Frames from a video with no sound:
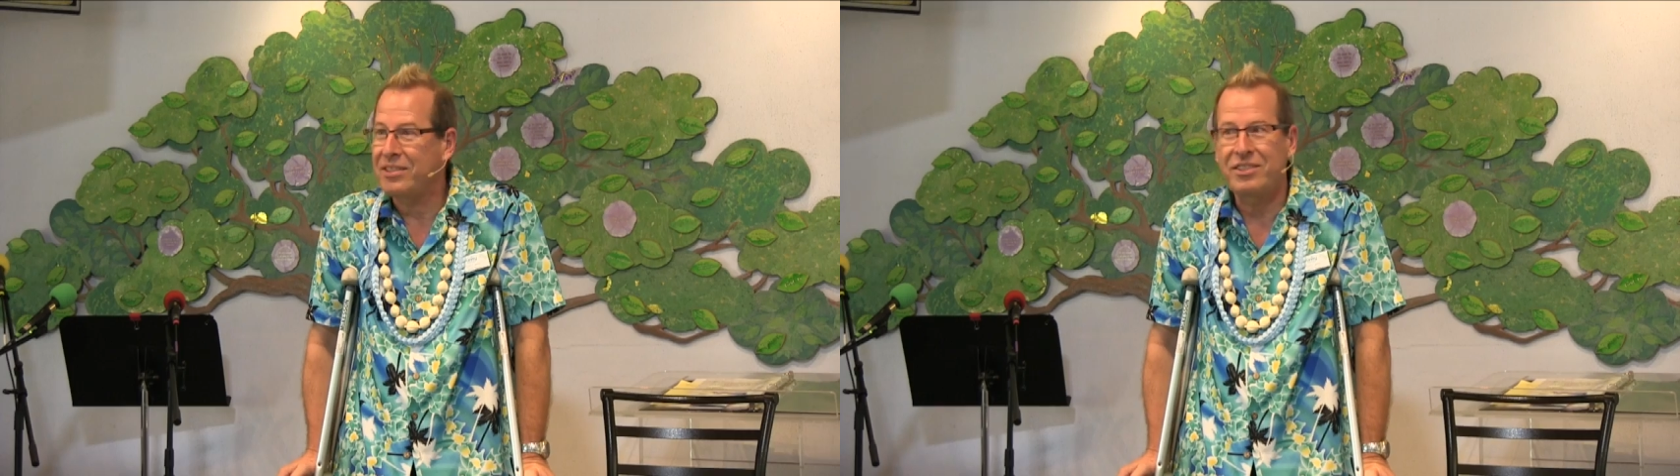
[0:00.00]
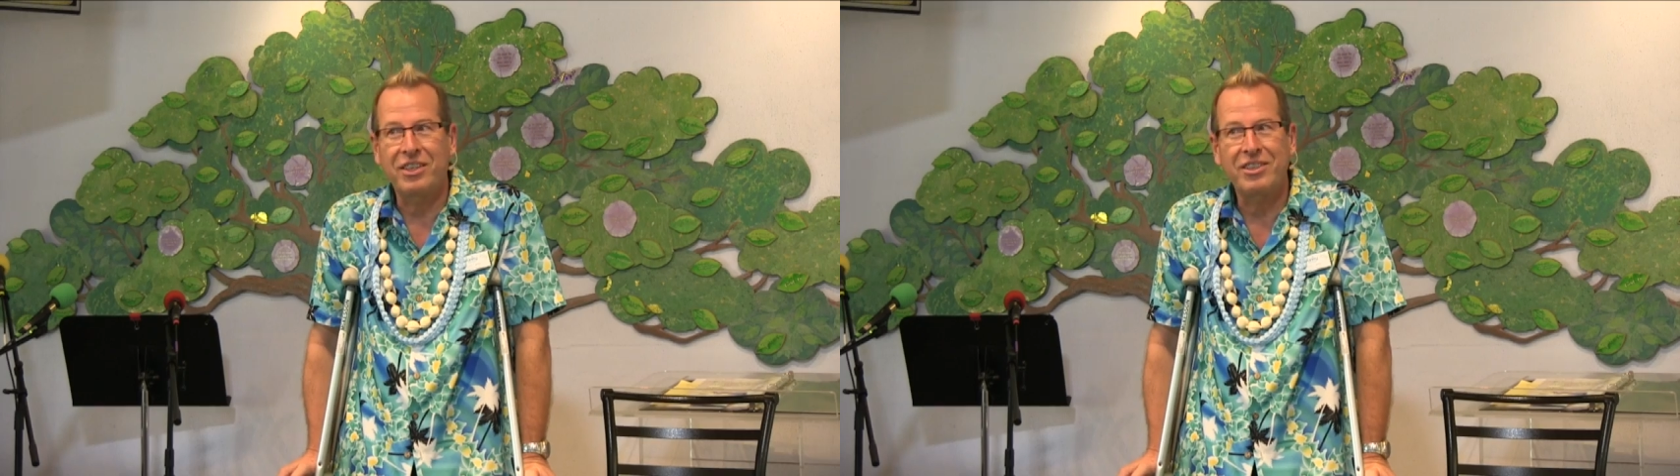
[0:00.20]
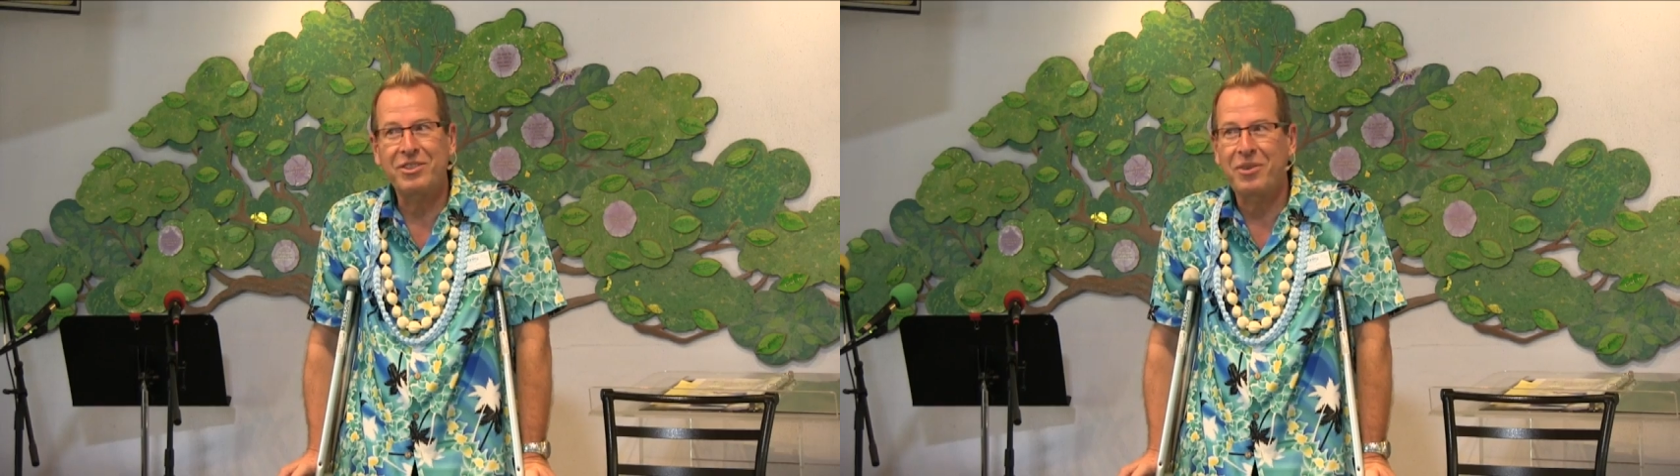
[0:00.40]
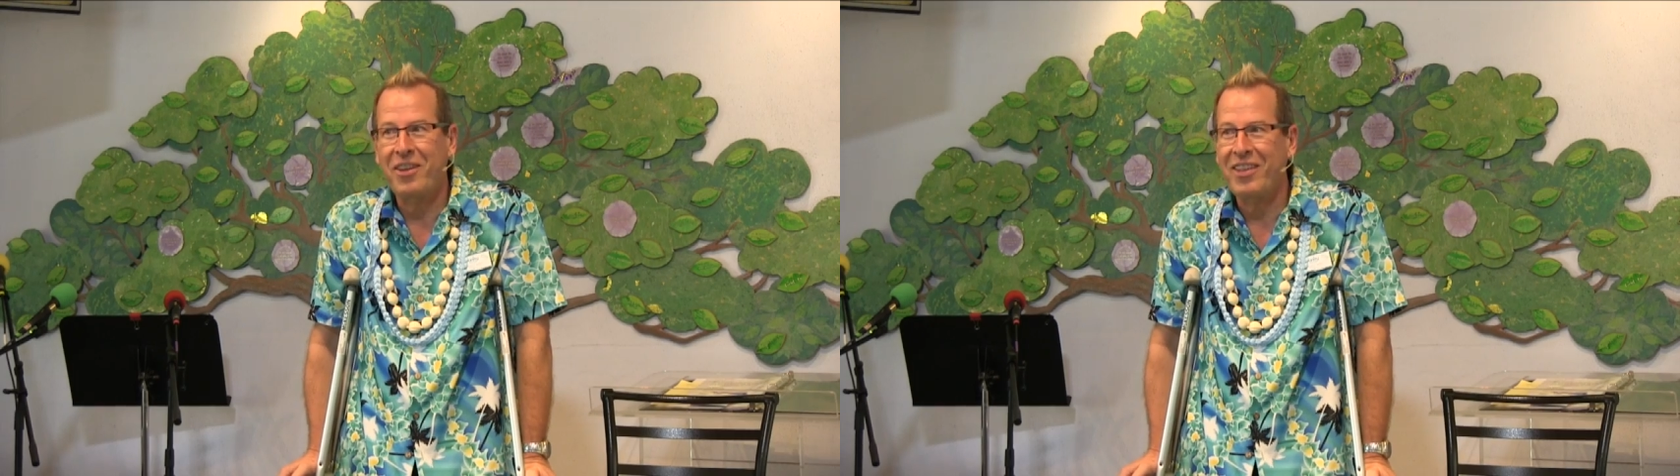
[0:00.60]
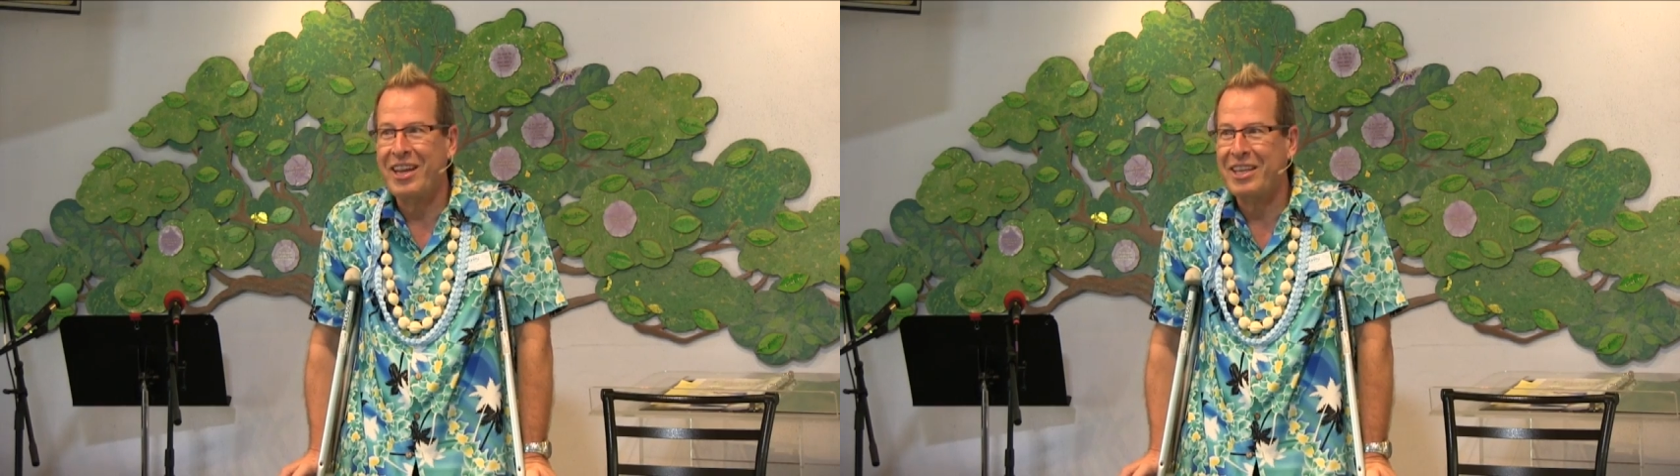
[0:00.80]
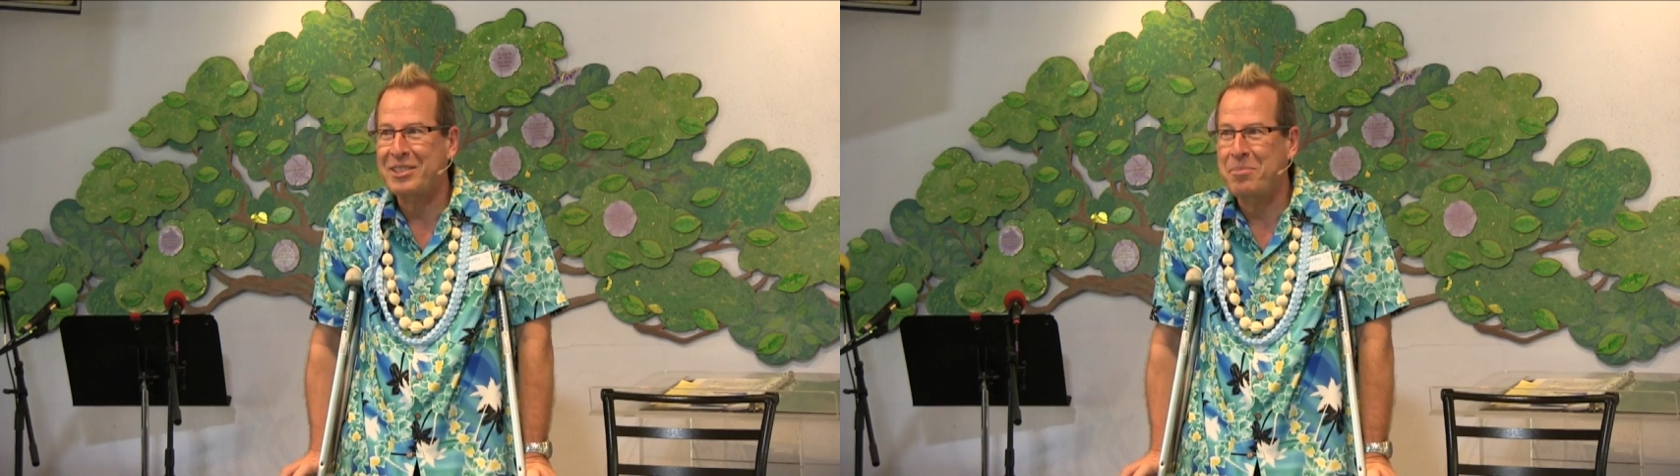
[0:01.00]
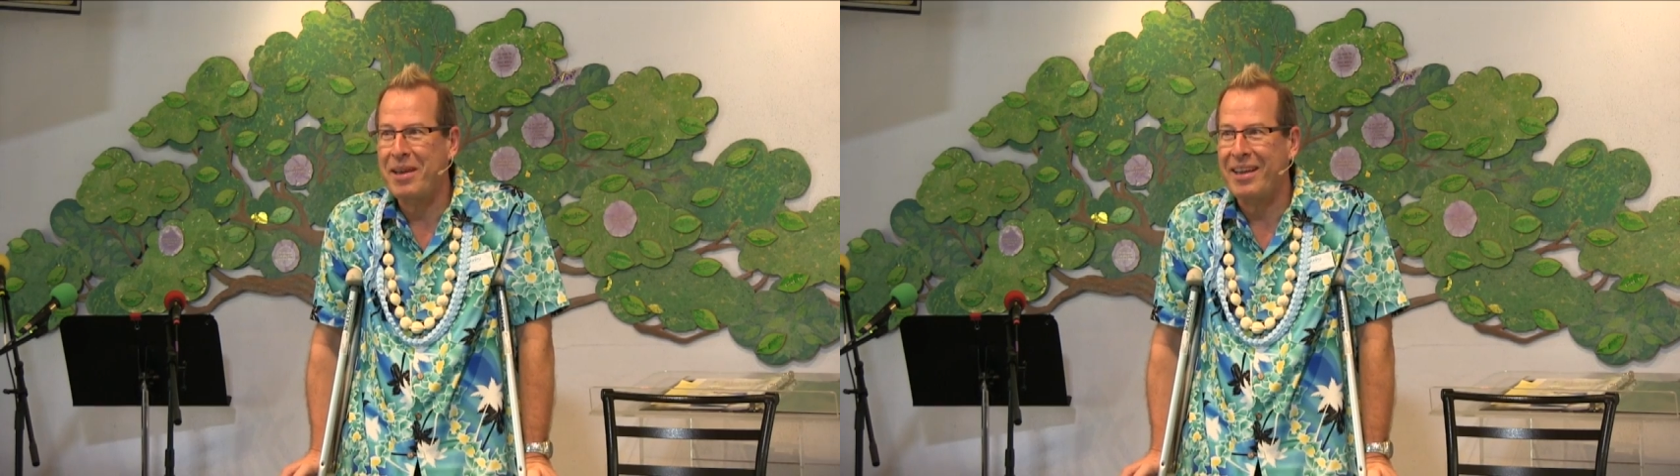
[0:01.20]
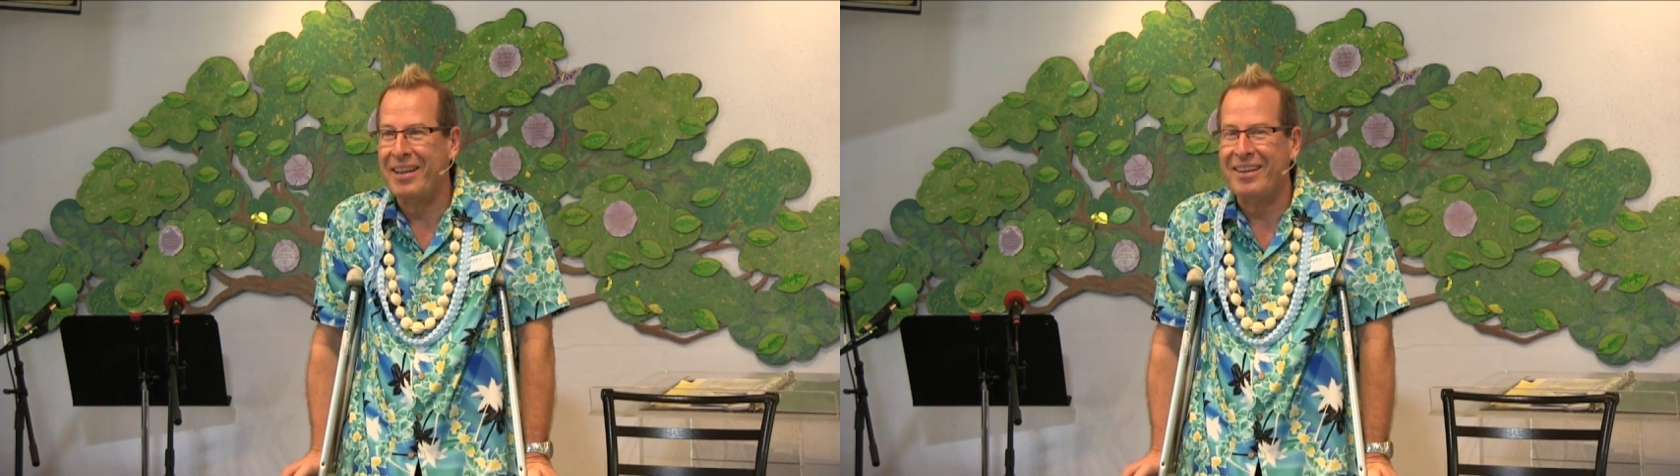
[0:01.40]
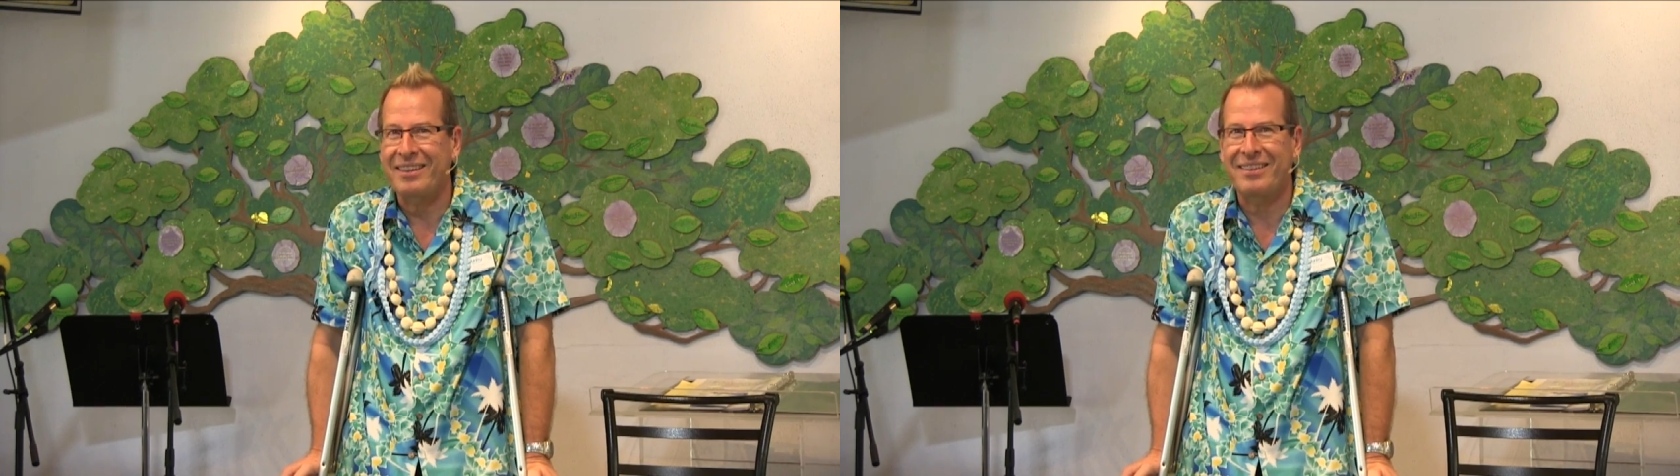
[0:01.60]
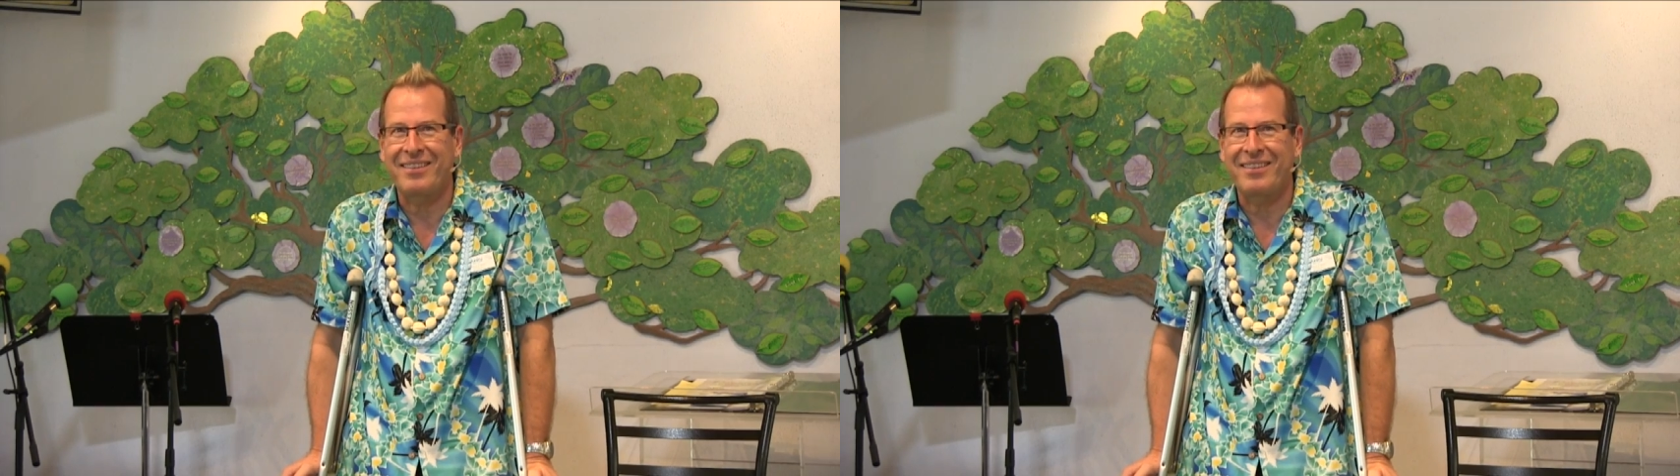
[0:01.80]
It's just around the next bend.